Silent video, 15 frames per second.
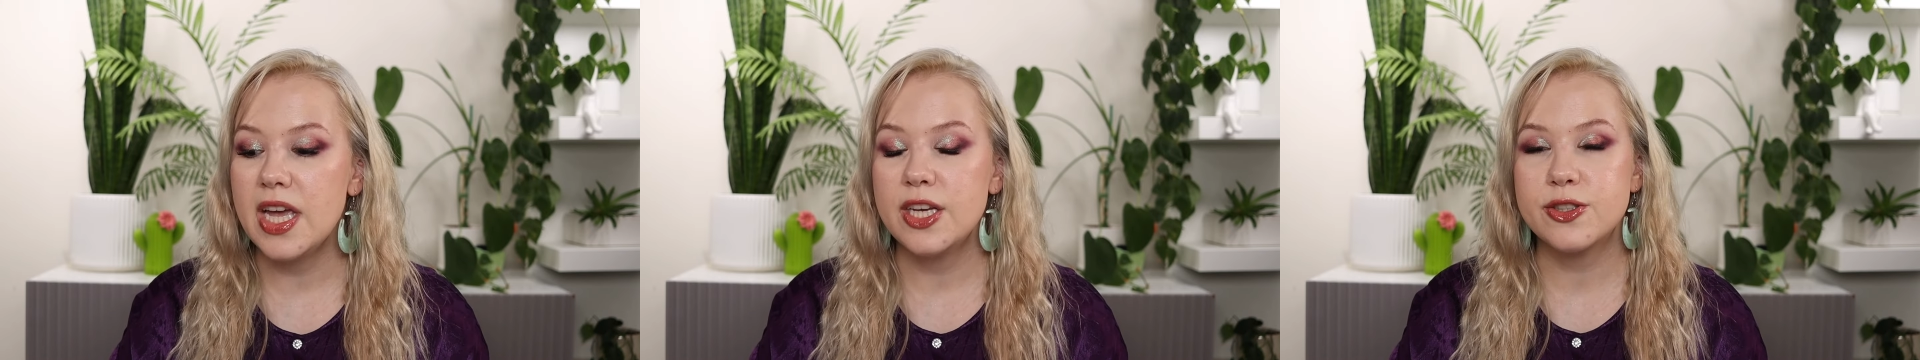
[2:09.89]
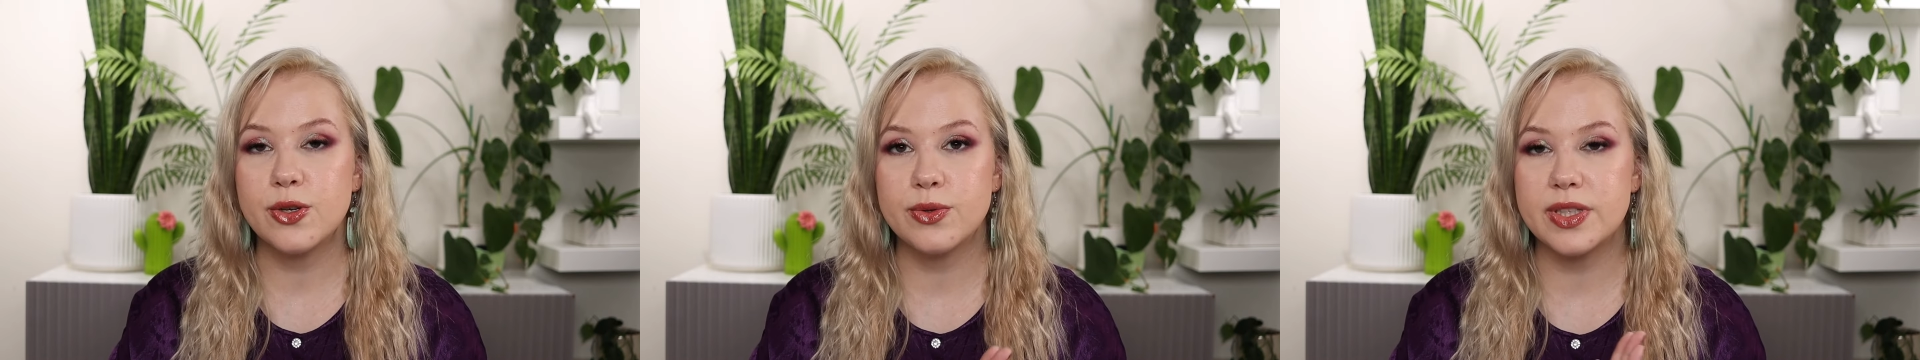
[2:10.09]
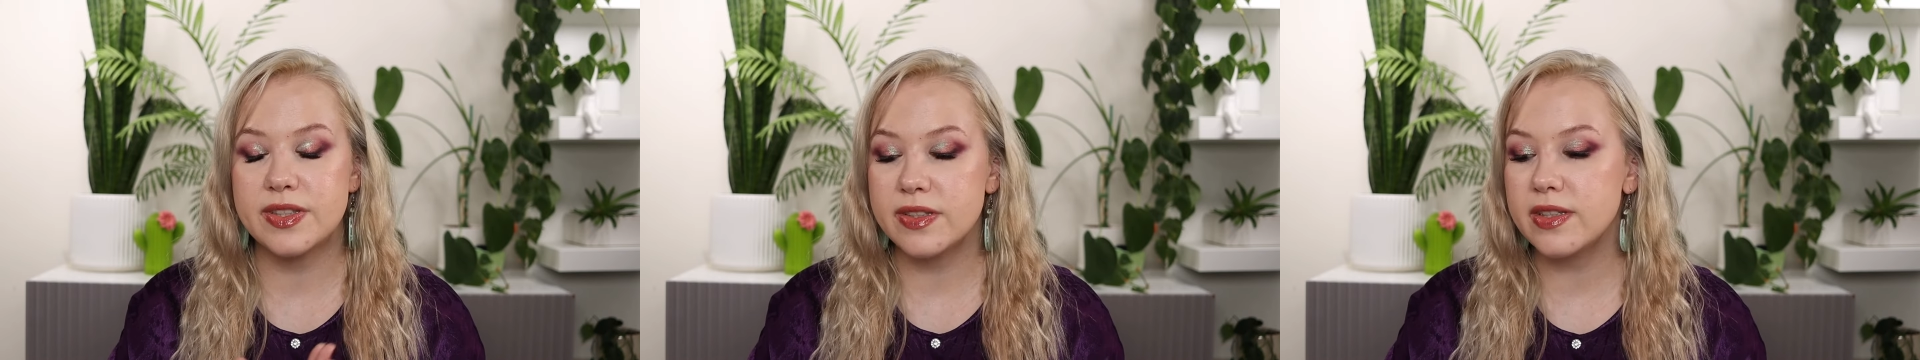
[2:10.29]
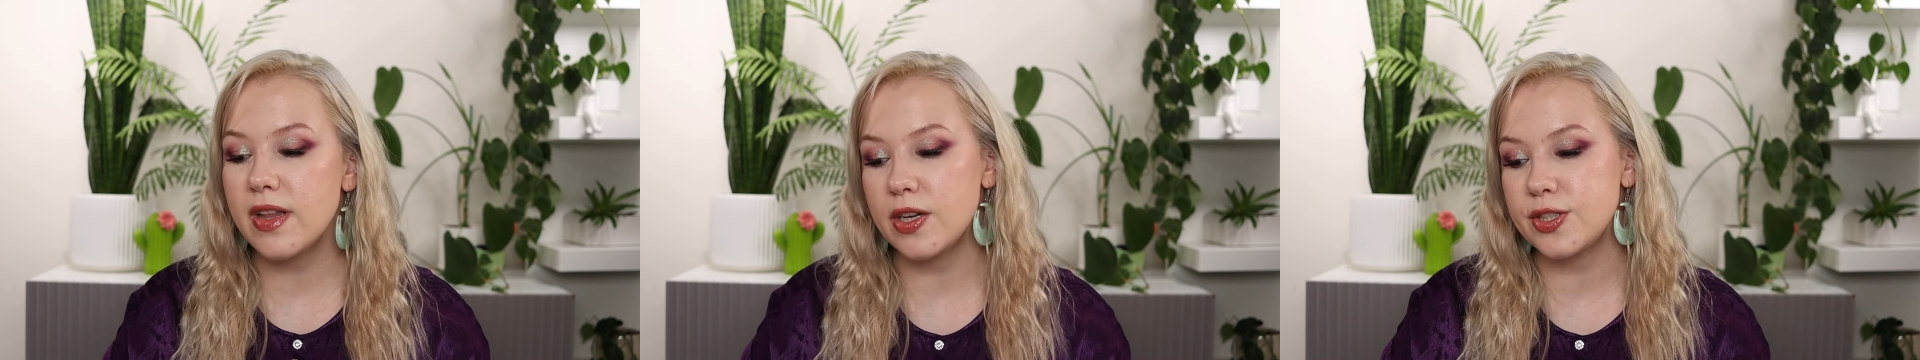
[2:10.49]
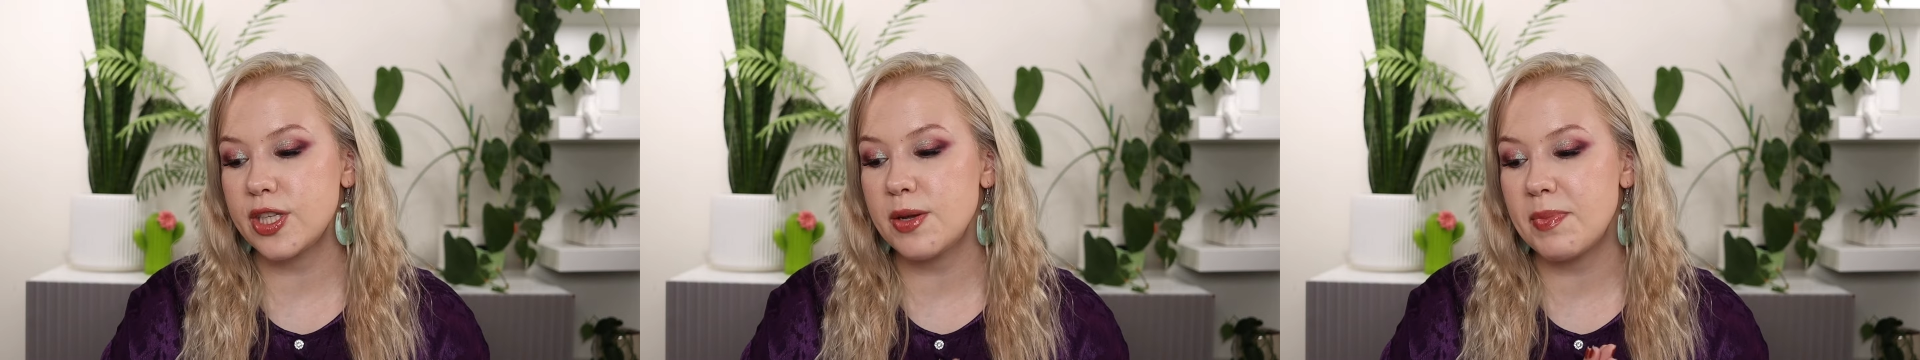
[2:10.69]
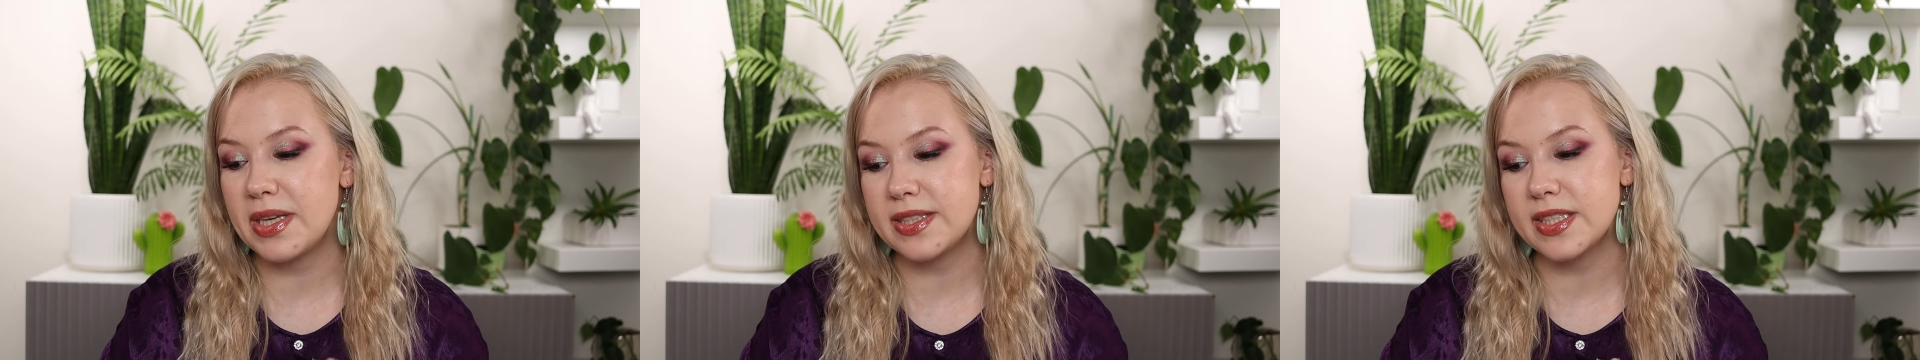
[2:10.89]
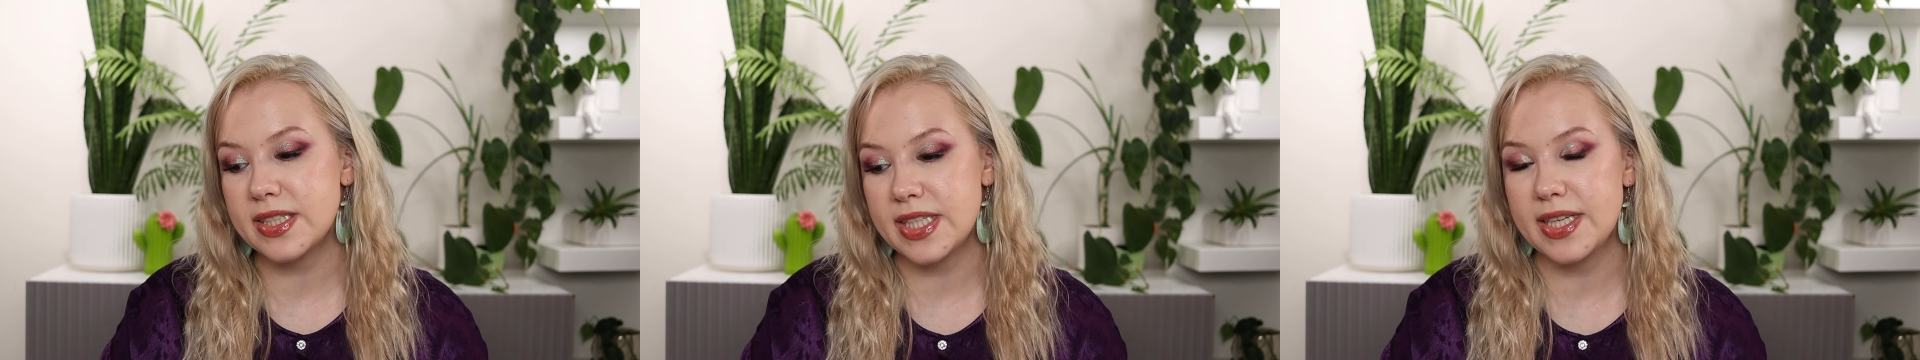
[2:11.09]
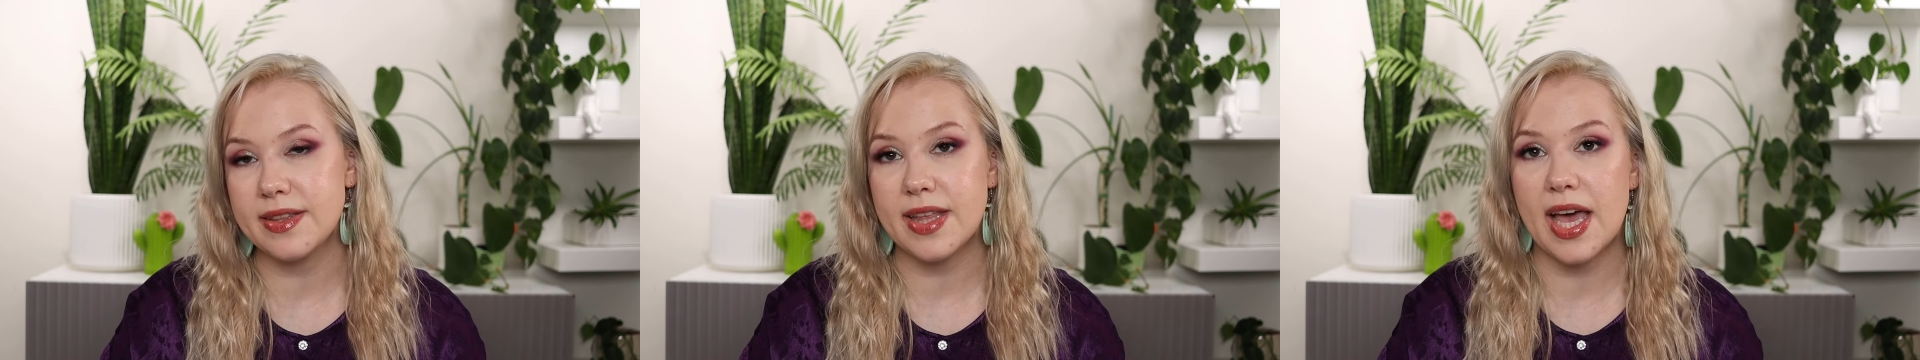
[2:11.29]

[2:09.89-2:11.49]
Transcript: So this is launching May 16th